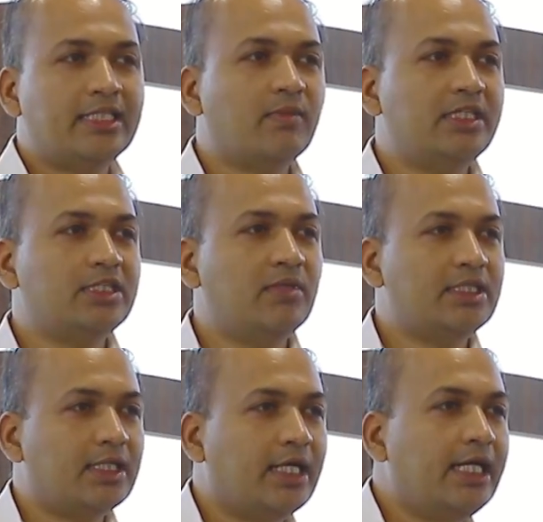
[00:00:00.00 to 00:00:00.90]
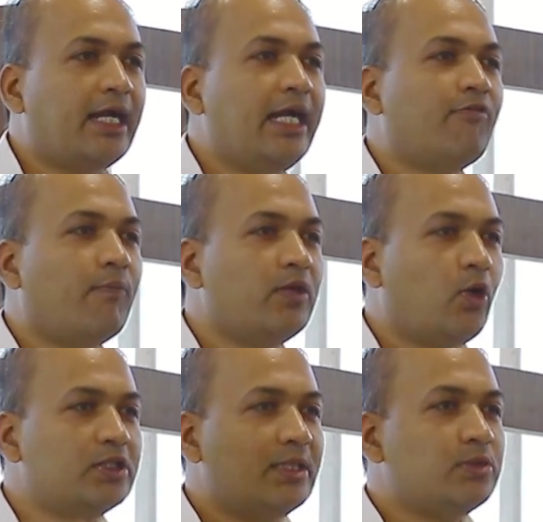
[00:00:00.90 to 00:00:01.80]
As Manish mentioned, right from the
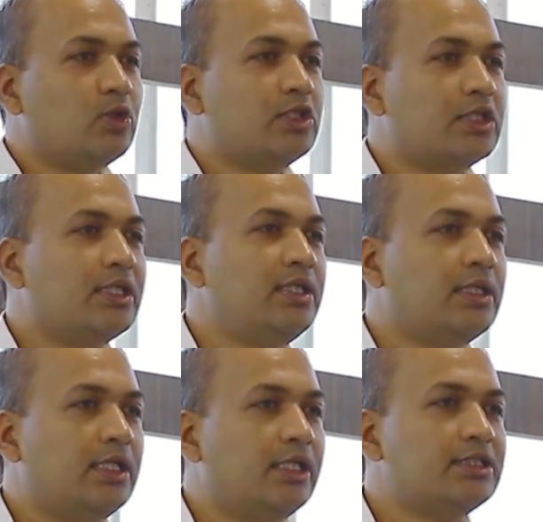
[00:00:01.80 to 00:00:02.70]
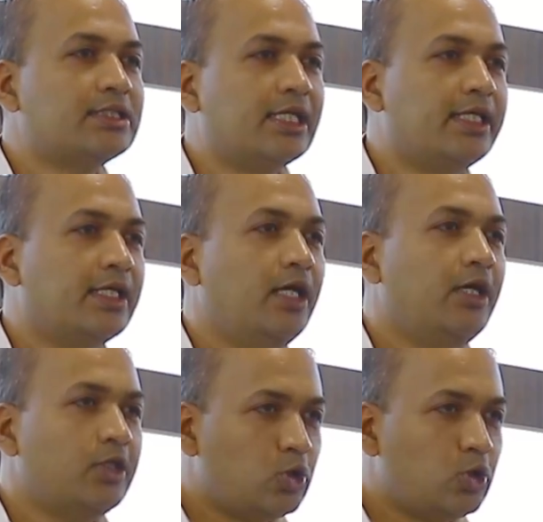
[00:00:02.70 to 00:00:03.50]
conceptualization till the selling.